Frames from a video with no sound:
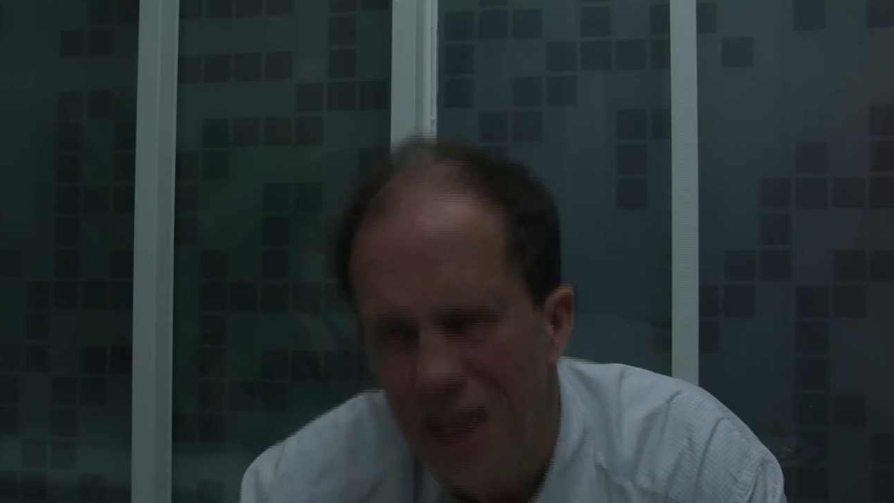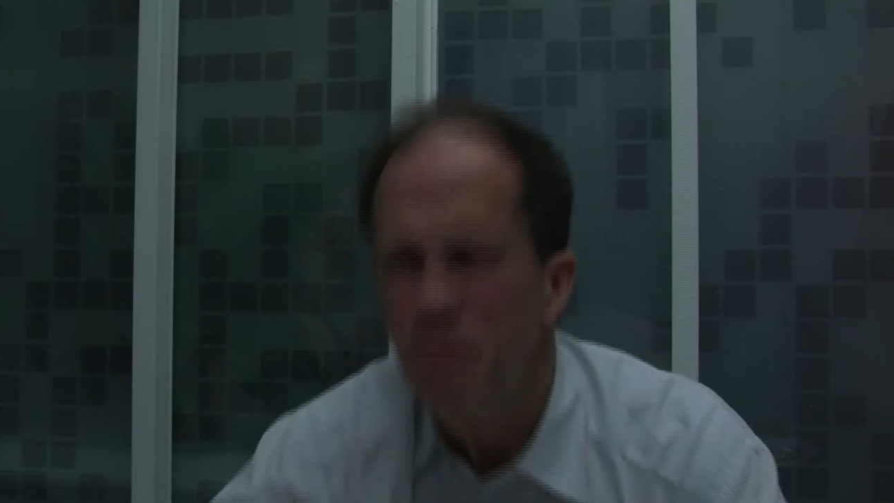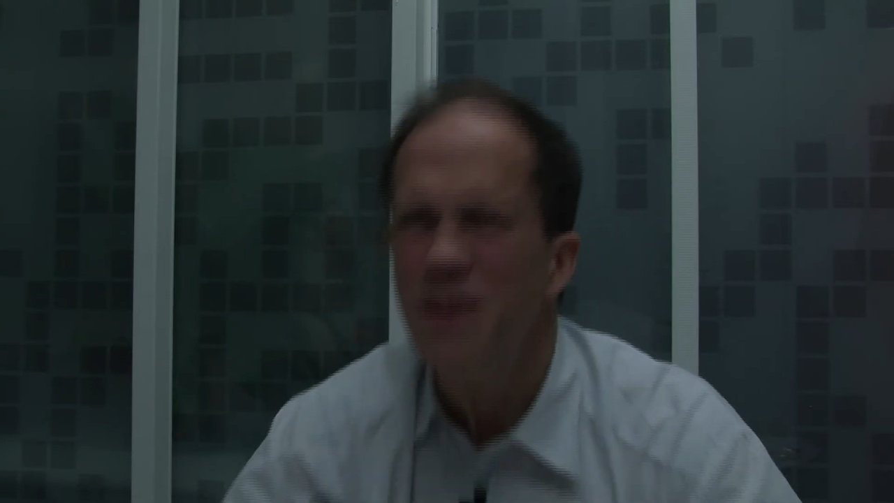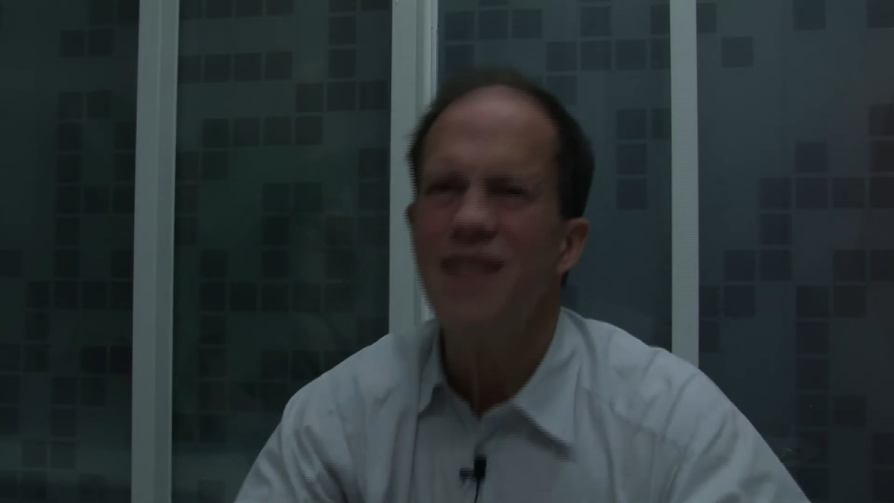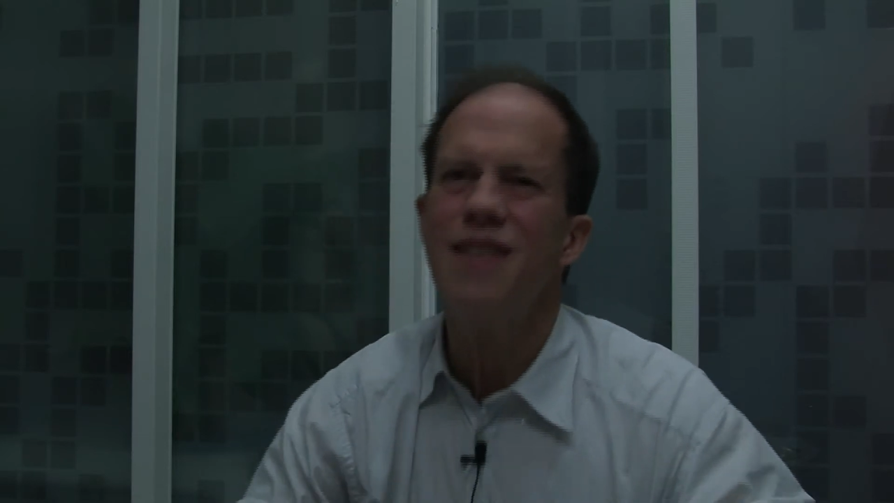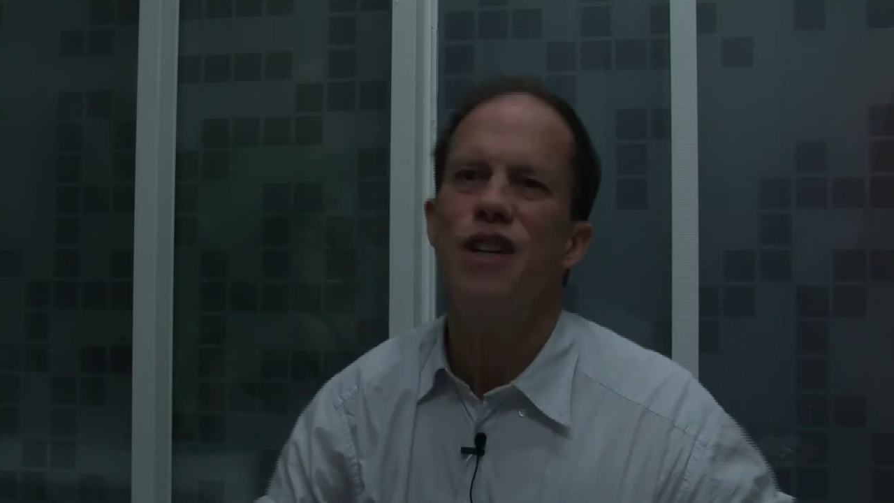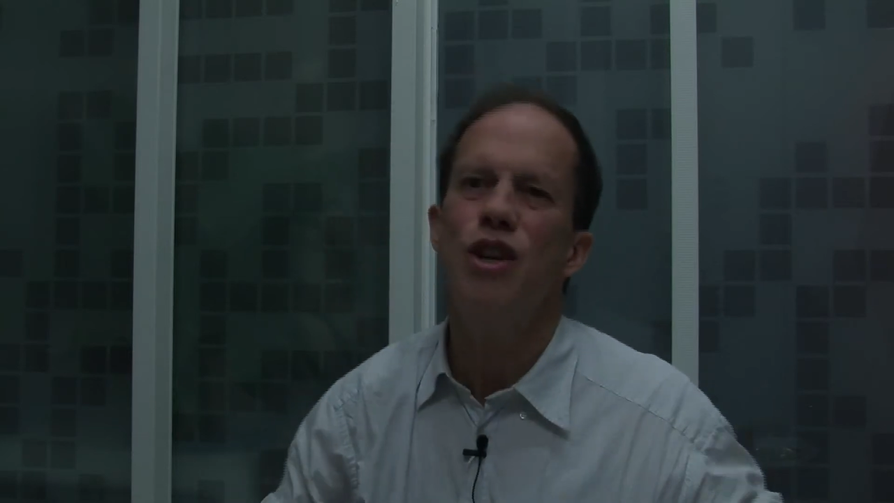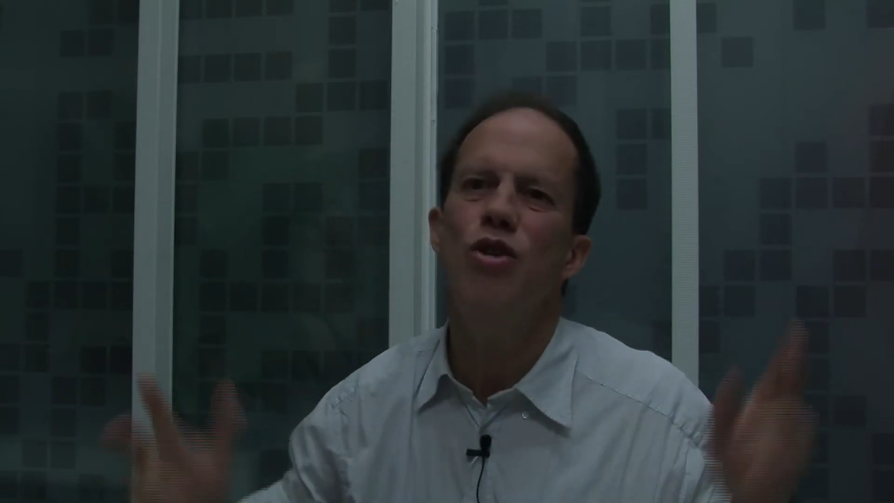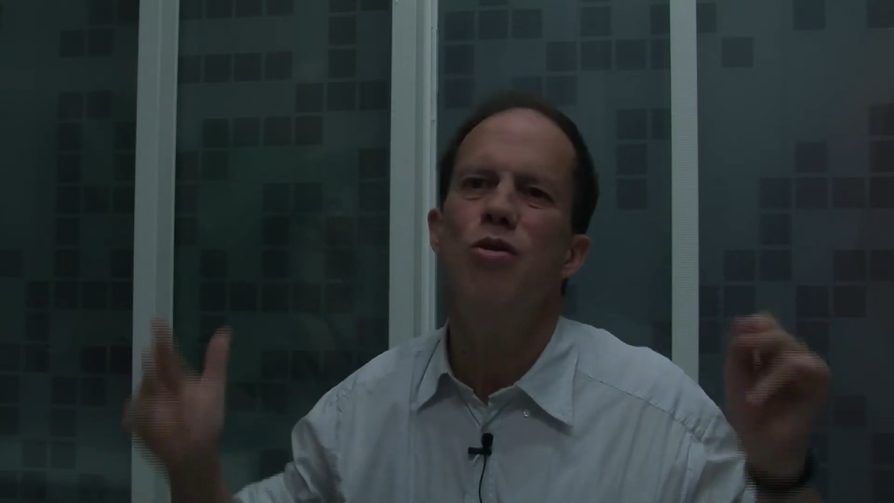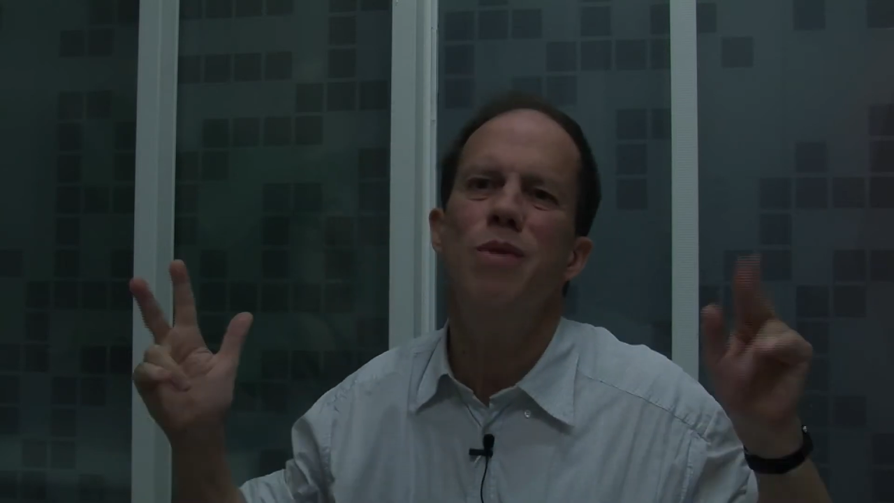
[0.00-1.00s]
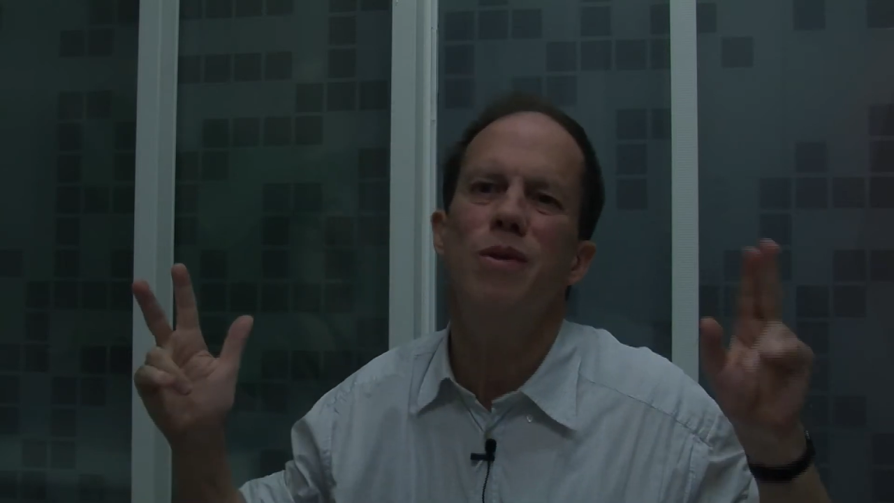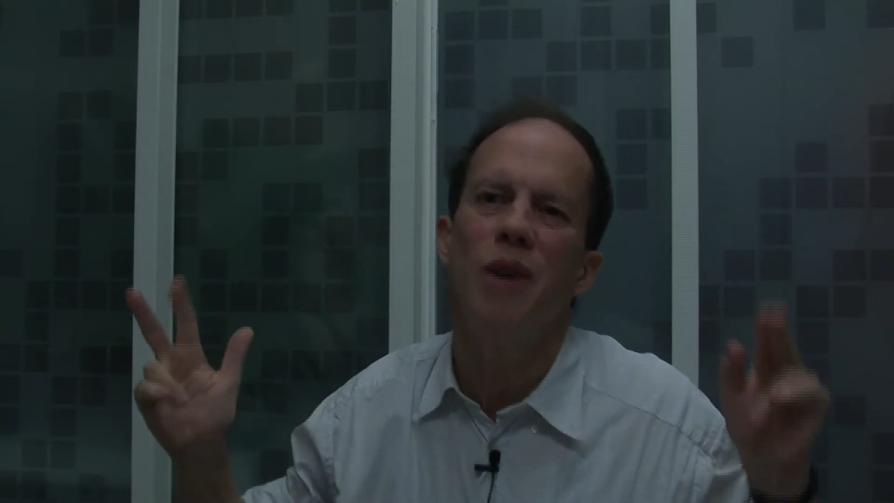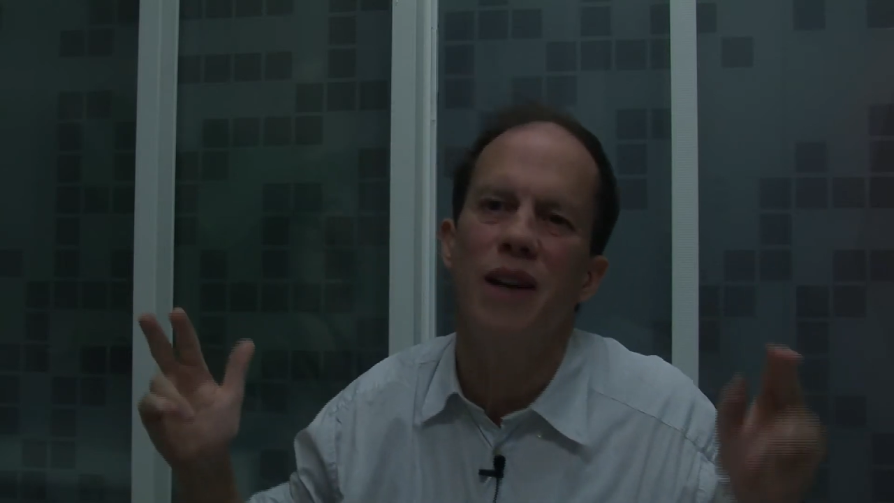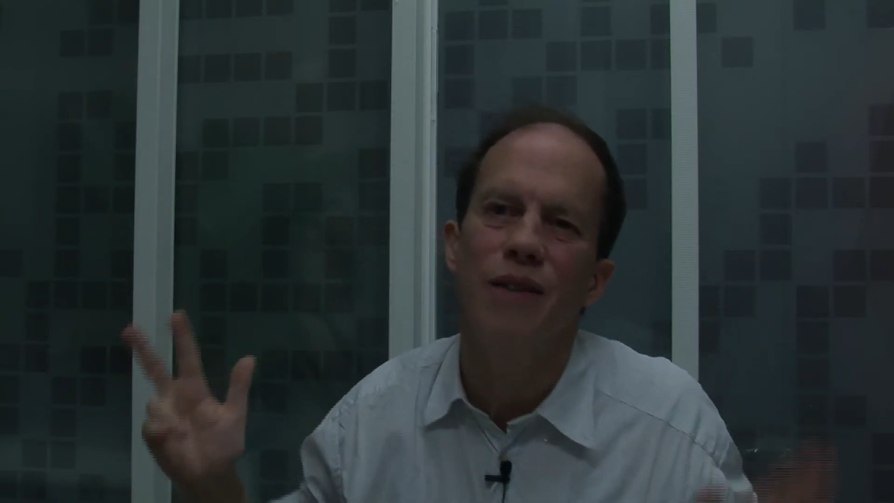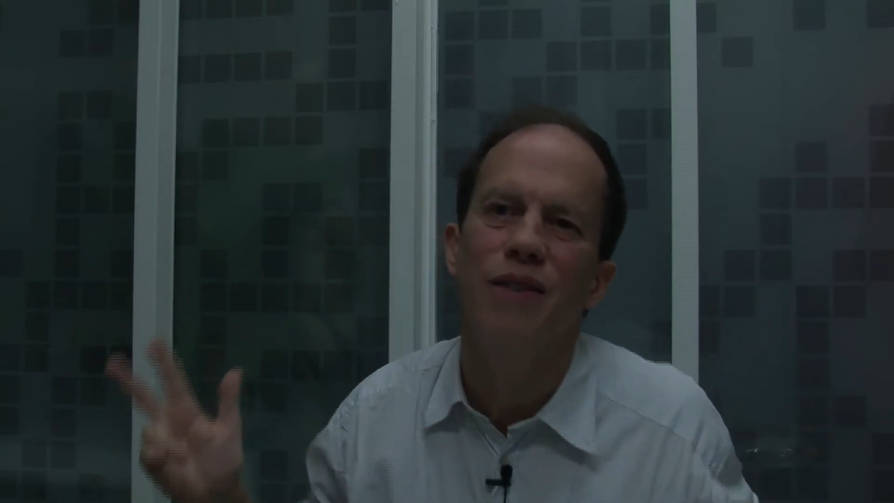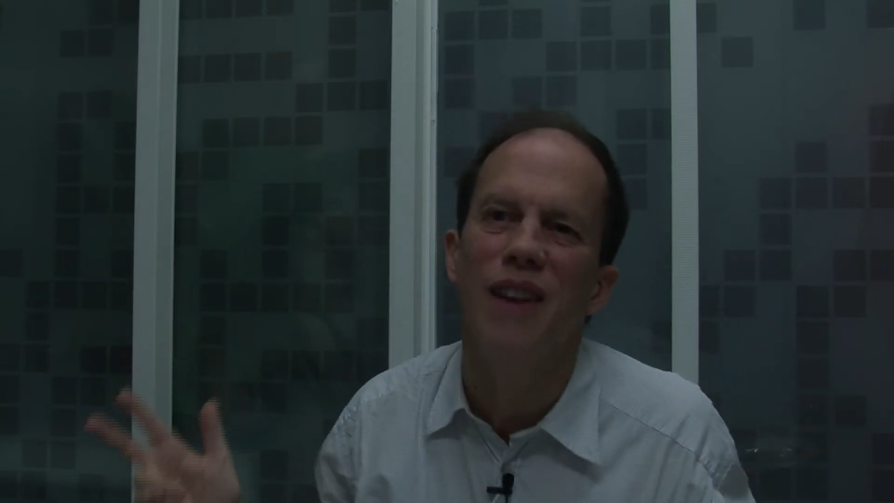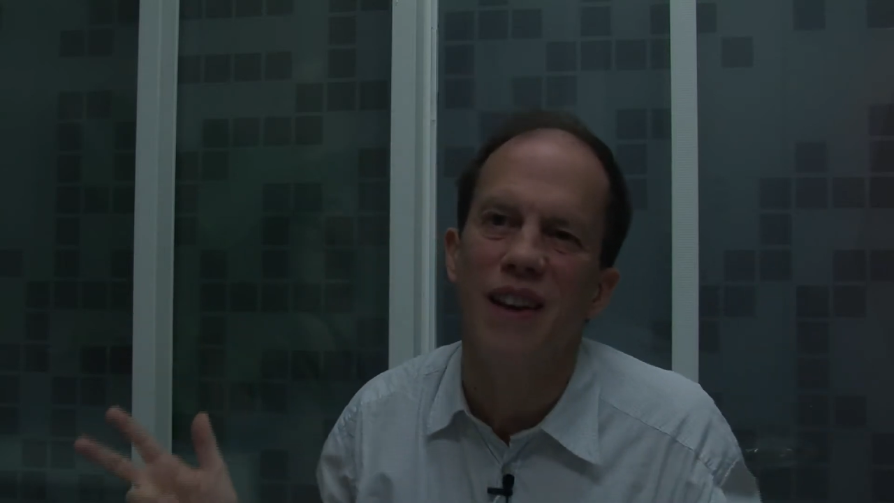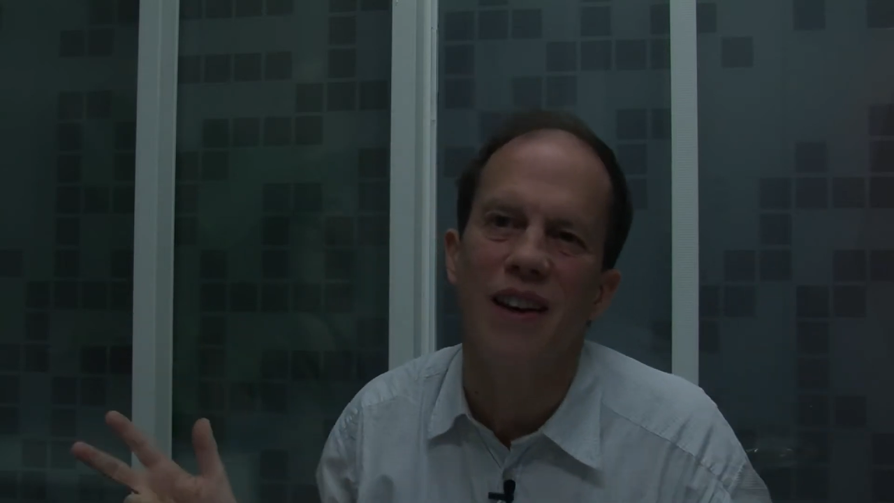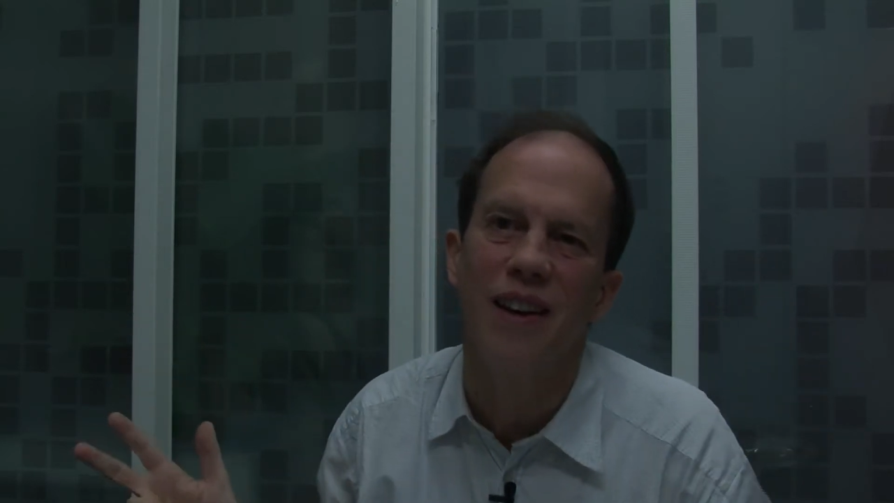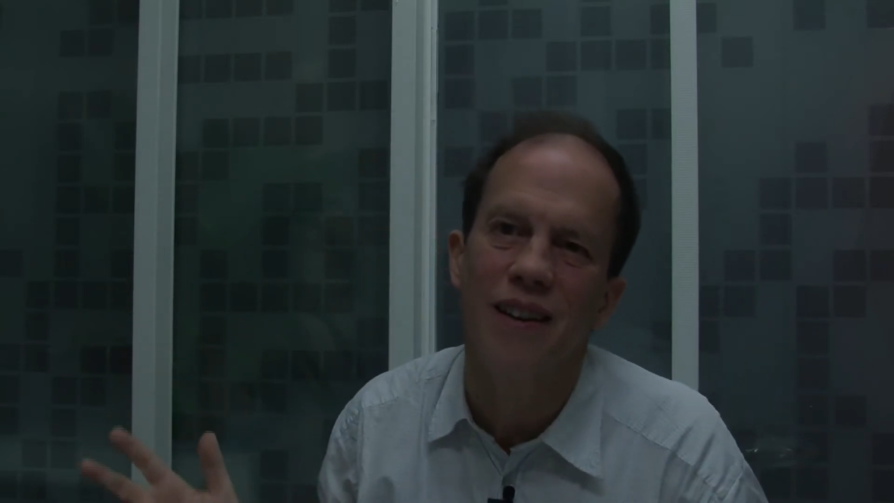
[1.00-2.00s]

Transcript: But that's a human way of thinking.